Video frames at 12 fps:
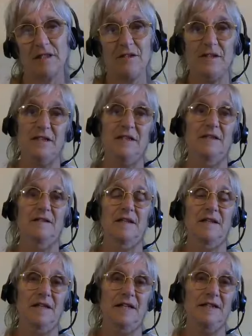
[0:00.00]
Oh, yeah.
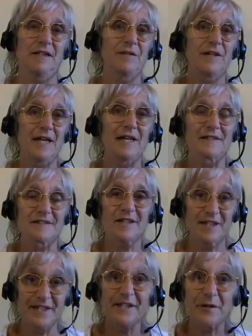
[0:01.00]
I know that.
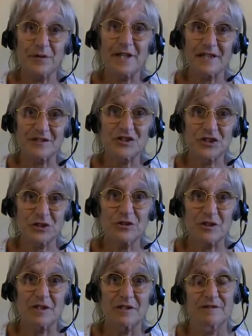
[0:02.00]
I know that.
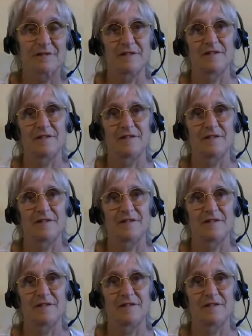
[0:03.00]
Sure.